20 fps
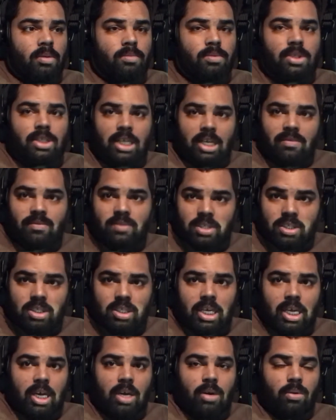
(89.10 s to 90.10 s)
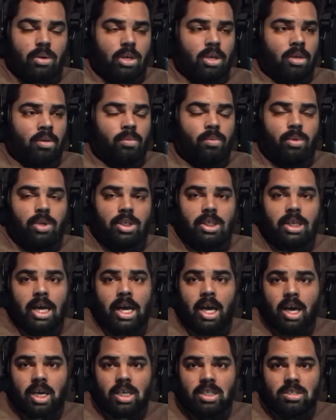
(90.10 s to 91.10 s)
savings account, and which
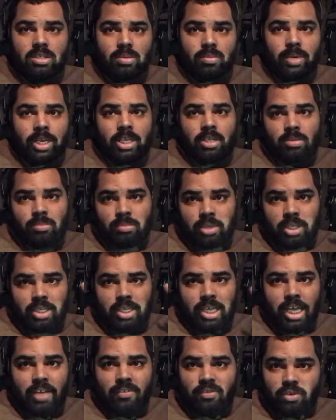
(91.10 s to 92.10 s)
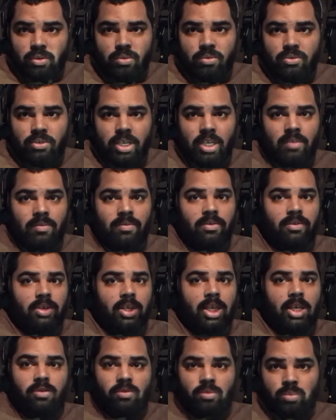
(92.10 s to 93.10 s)
I also recommend to have 2 savings
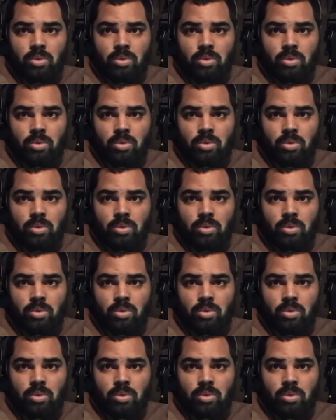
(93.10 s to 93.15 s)
accounts.